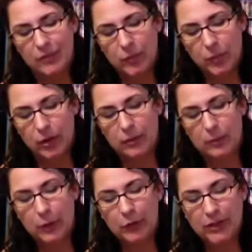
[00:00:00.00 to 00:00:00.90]
Well,
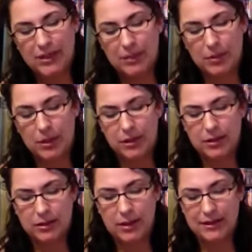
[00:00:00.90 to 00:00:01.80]
perfect
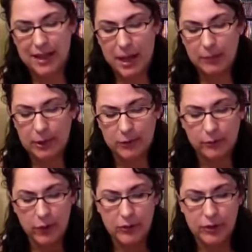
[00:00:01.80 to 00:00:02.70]
except the
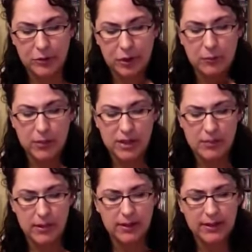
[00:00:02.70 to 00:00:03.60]
phone's owner,
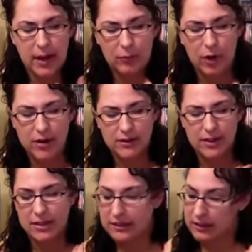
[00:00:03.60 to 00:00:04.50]
businessman Sam
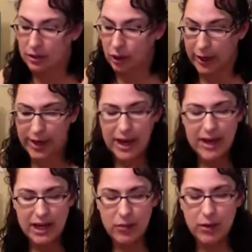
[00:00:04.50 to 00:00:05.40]
Roxon, doesn't agree.
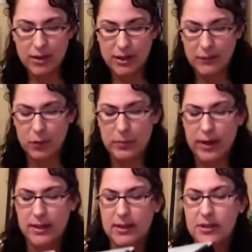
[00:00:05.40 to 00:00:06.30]
He wants his phone
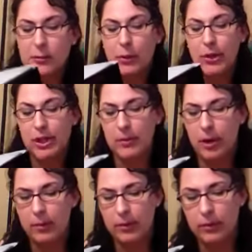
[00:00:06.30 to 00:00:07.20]
back and doesn't appreciate
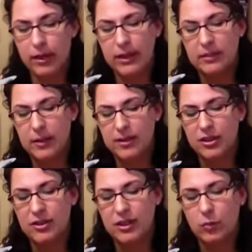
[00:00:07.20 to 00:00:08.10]
Poppy reading his
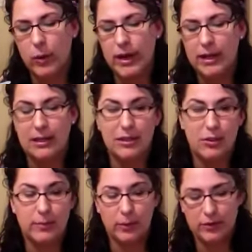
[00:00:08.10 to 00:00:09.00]
messages and wading into
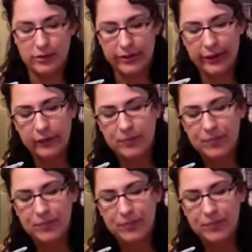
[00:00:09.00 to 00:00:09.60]
his personal life.